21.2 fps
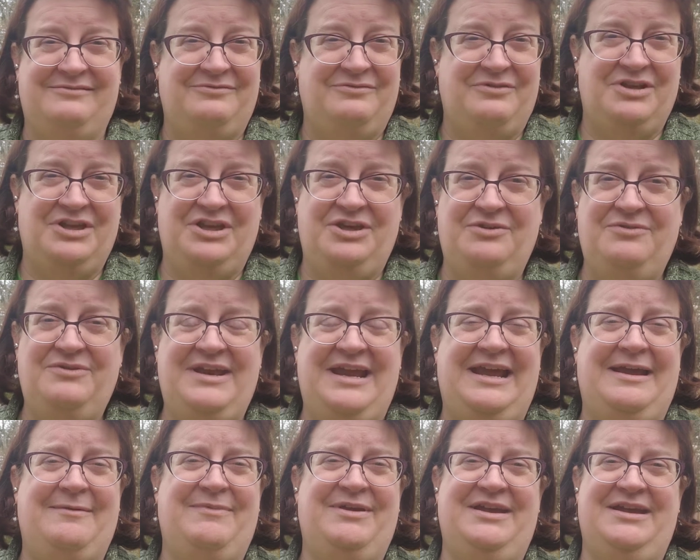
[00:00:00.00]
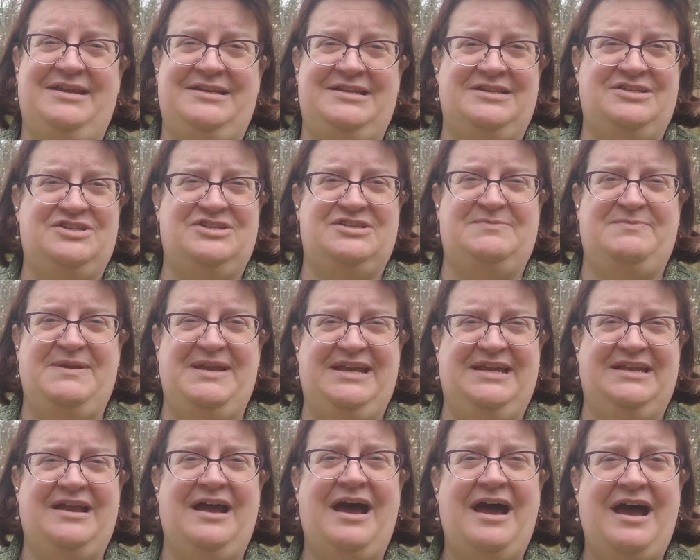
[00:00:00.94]
you name it, just being
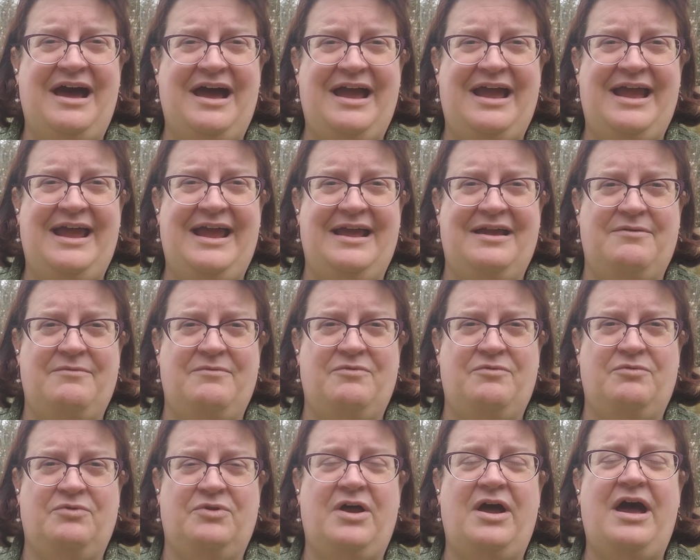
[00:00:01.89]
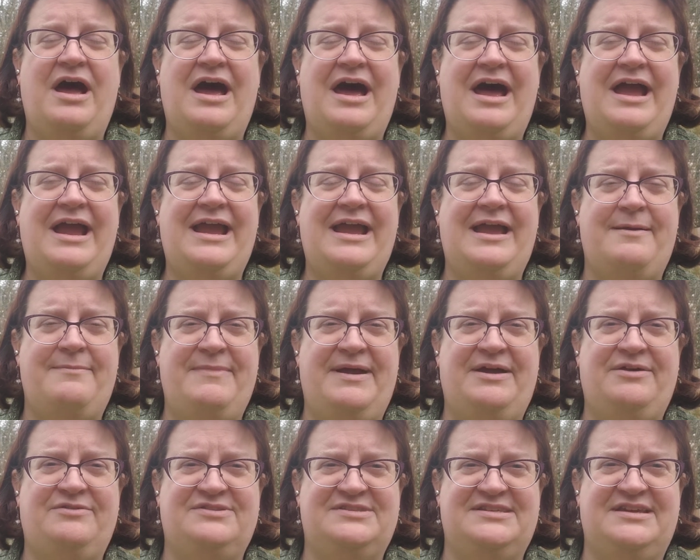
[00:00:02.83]
in high
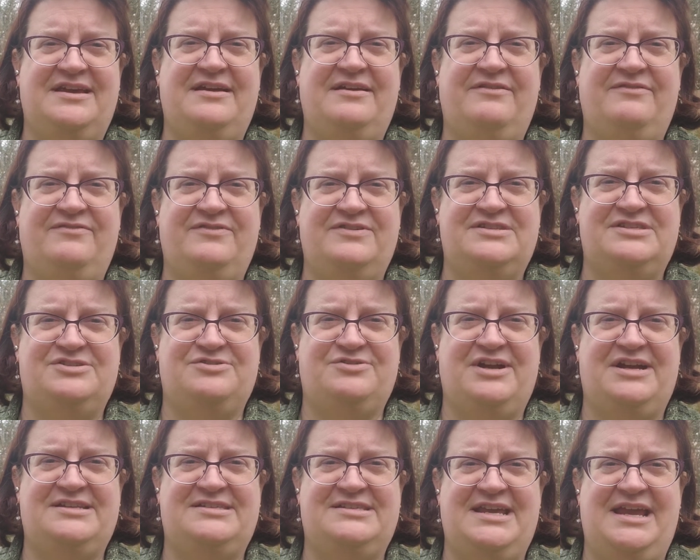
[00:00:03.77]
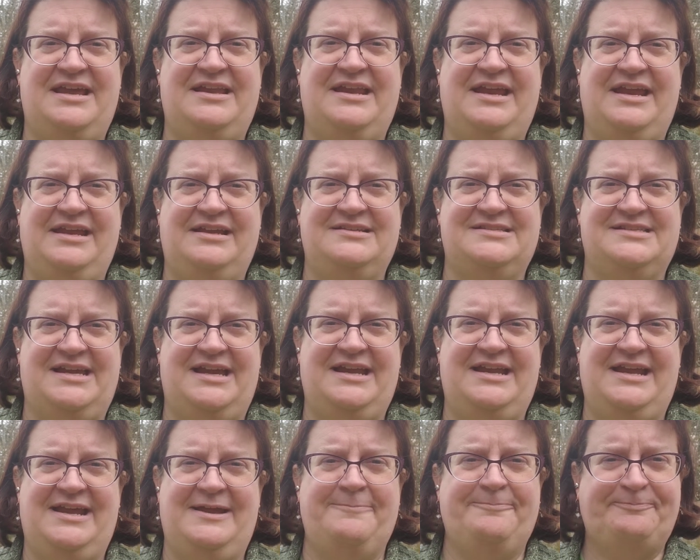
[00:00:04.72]
amounts of stress and
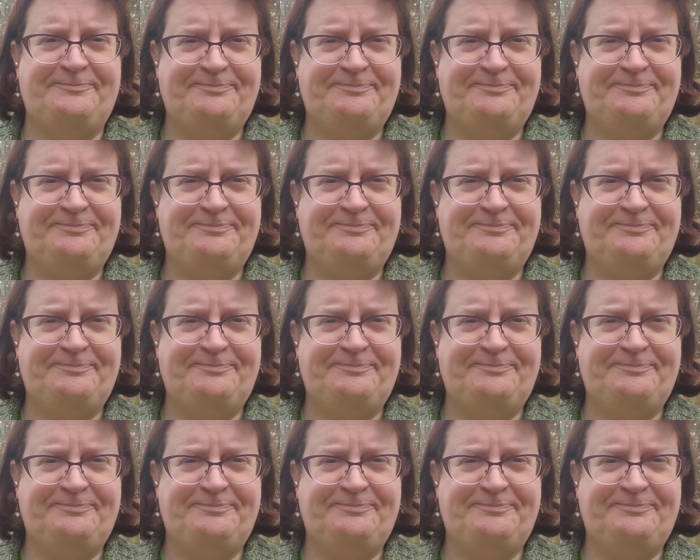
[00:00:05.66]
anxiety.